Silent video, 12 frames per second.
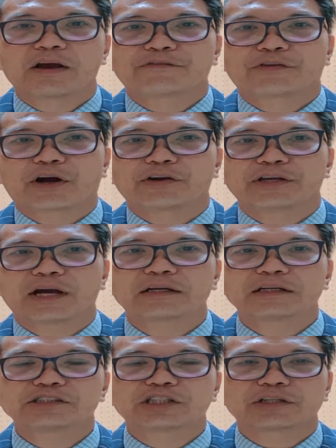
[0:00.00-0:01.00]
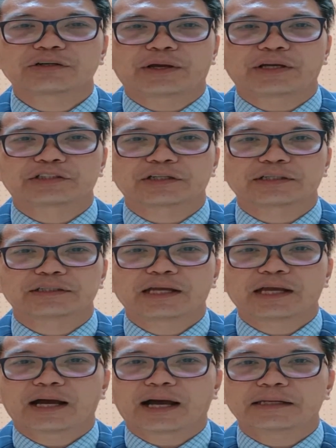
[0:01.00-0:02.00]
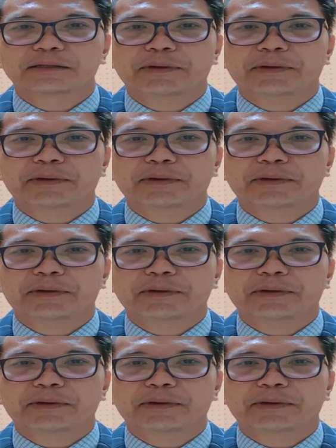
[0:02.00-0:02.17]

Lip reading: for our younger generation and